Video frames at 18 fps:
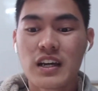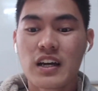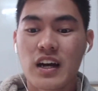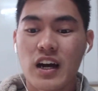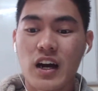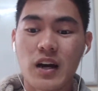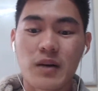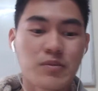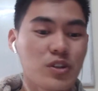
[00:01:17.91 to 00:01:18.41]

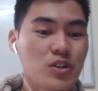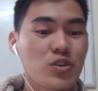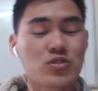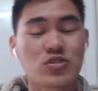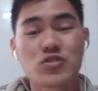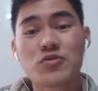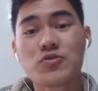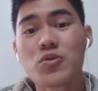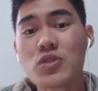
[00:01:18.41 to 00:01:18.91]

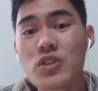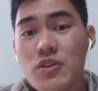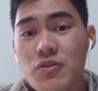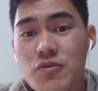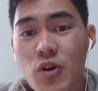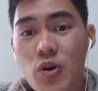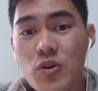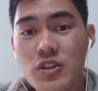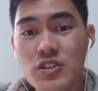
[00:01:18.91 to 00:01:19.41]
to fully
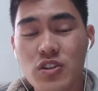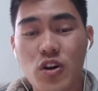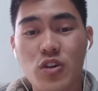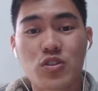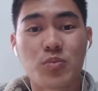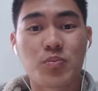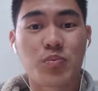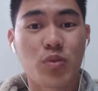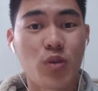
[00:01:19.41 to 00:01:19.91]
focus on
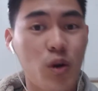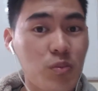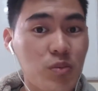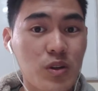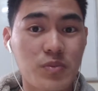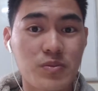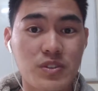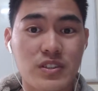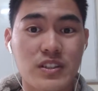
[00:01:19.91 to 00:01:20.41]
the
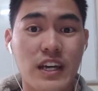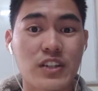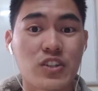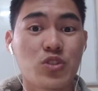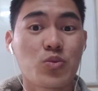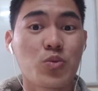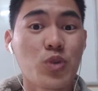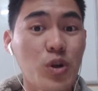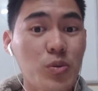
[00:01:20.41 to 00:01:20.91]
problems that
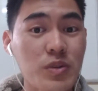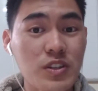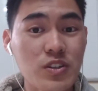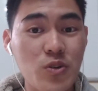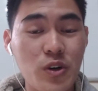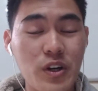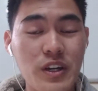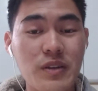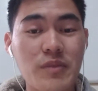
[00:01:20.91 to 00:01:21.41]
you will be
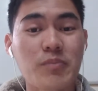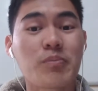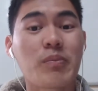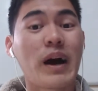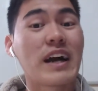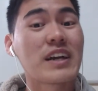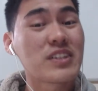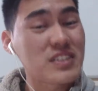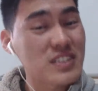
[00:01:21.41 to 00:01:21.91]
doing
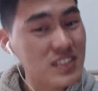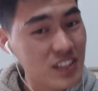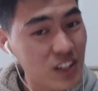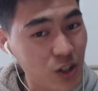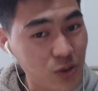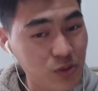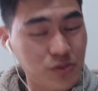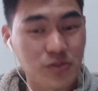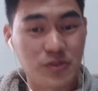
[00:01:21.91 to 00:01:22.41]
by
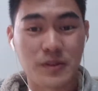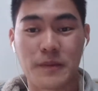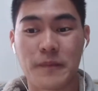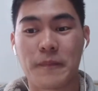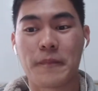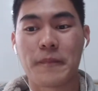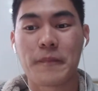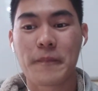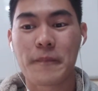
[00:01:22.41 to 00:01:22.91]
yourself.
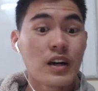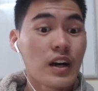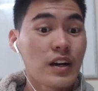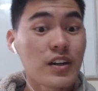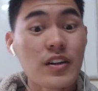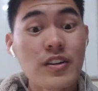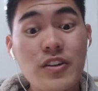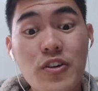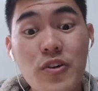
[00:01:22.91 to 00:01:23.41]

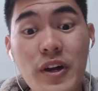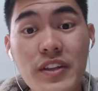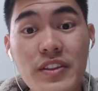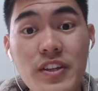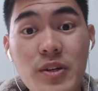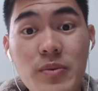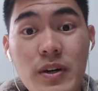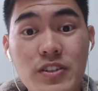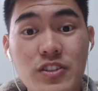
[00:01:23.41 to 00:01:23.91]
Another great
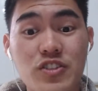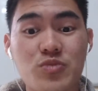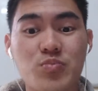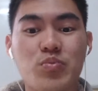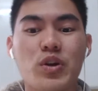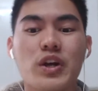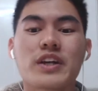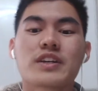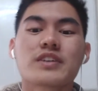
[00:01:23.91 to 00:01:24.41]
thing about this
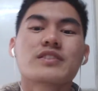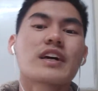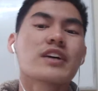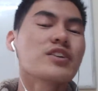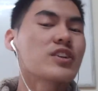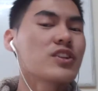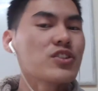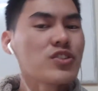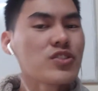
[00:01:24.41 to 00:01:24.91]
break is that you
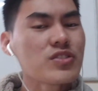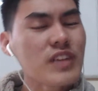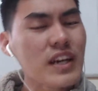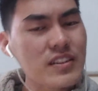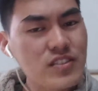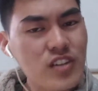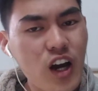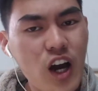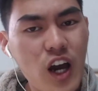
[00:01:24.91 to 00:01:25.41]
can use
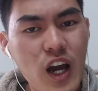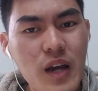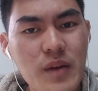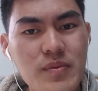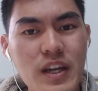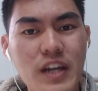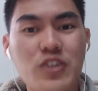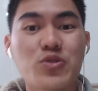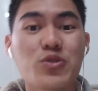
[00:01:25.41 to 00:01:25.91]
that time
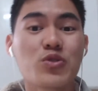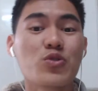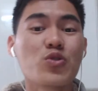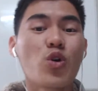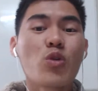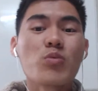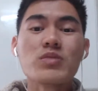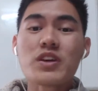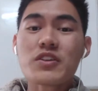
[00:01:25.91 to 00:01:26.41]
that you would
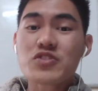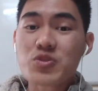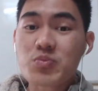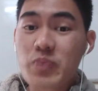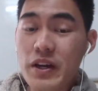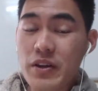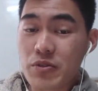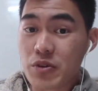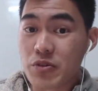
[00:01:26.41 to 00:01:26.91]
normally have
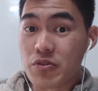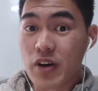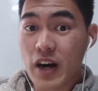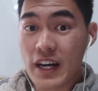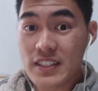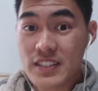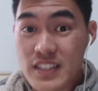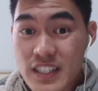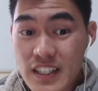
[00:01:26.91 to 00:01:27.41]
spent
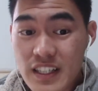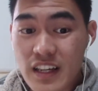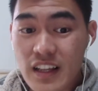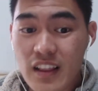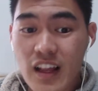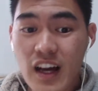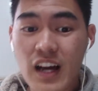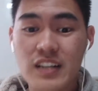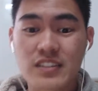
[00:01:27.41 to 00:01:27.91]
revising in
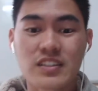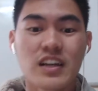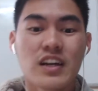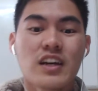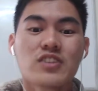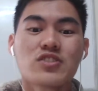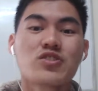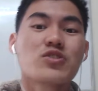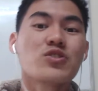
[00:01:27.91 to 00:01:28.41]
class
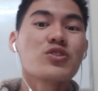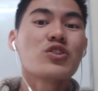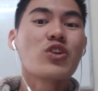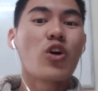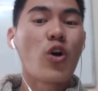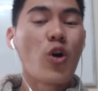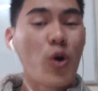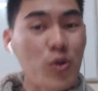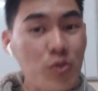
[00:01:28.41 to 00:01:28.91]
to do your
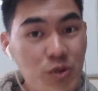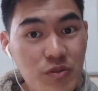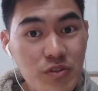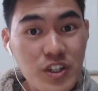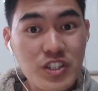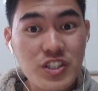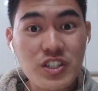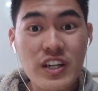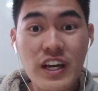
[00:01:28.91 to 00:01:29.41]
own
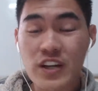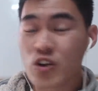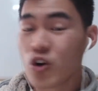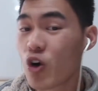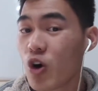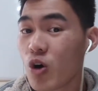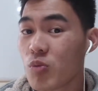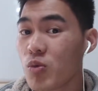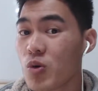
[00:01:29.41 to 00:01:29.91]
revision at
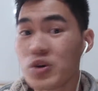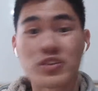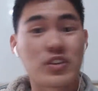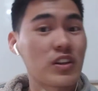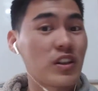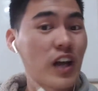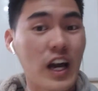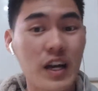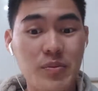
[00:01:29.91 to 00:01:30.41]
home or in the
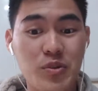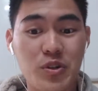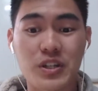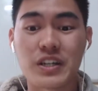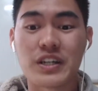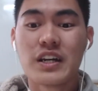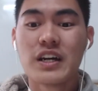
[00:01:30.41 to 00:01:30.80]
library.